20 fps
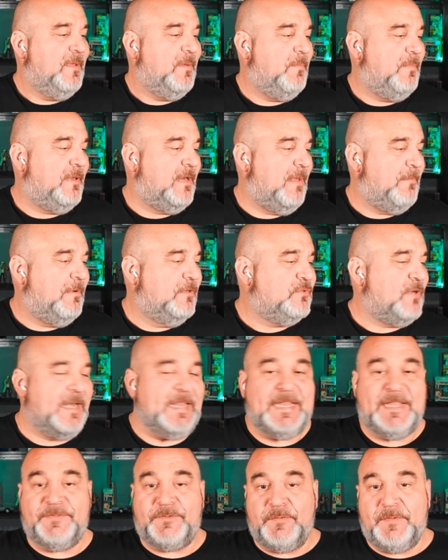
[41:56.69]
but I'm going to try to
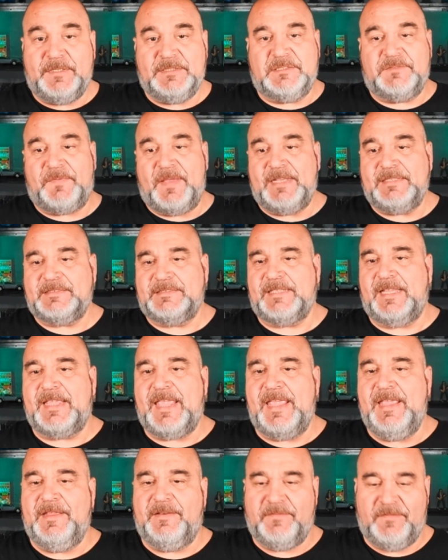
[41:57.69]
get through these as fast as I
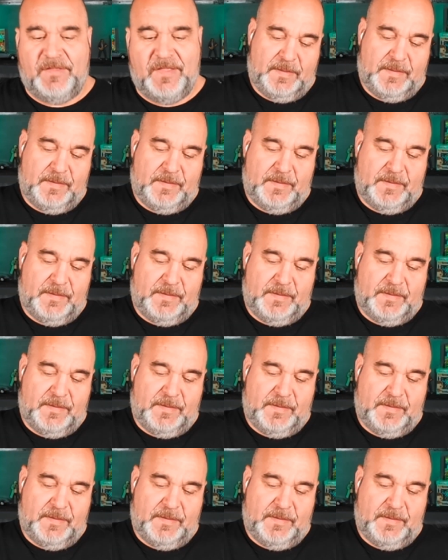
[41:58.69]
can.